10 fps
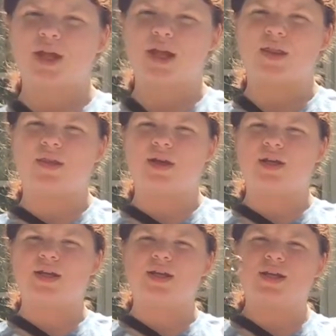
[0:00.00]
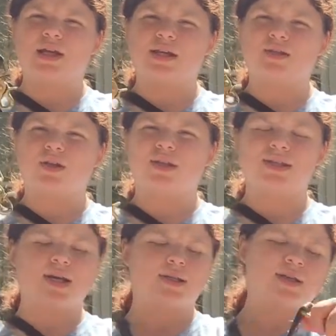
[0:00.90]
And then he is on
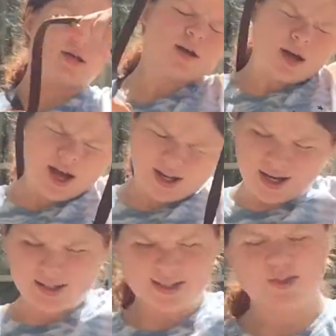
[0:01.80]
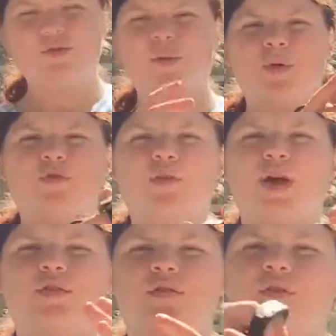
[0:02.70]
this end. I got this from a
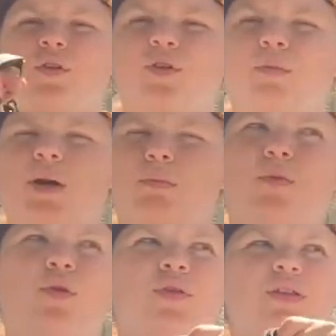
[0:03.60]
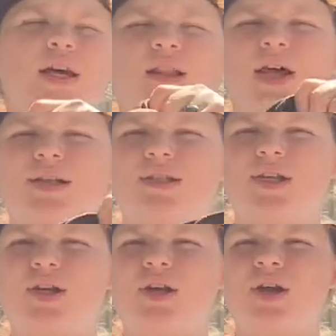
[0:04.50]
friend for my birthday last
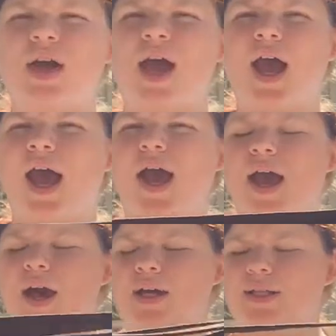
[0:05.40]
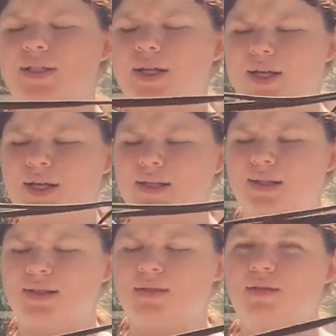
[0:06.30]
year. And
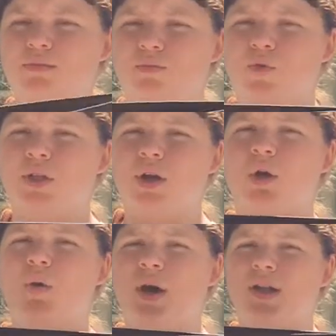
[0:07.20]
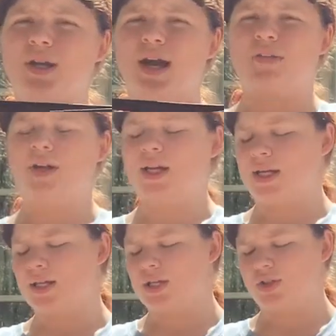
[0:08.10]
it's really good quality. I haven't had
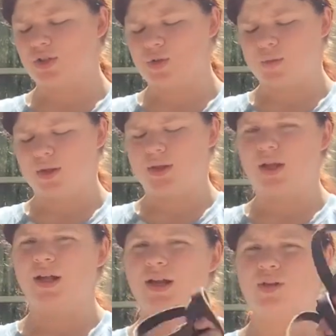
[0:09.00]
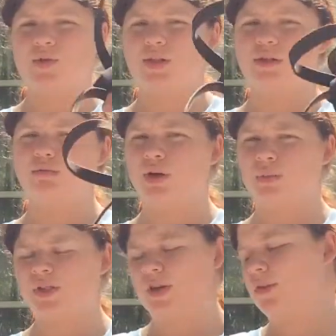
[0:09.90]
any issues with it, and I use it pretty
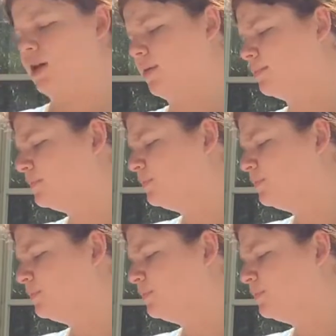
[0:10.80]
much every day.